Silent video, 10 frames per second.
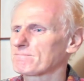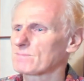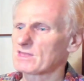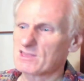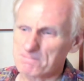
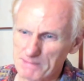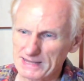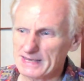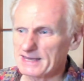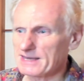
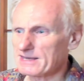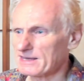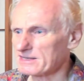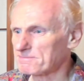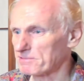Spelling
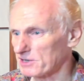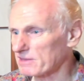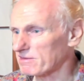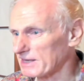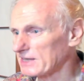and
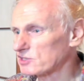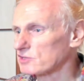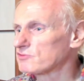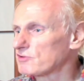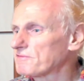pronunciation
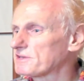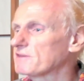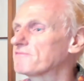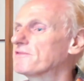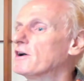drifted
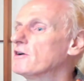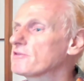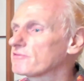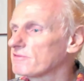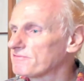
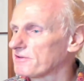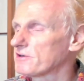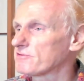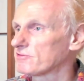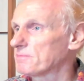further and
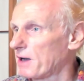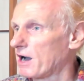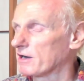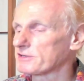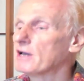further apart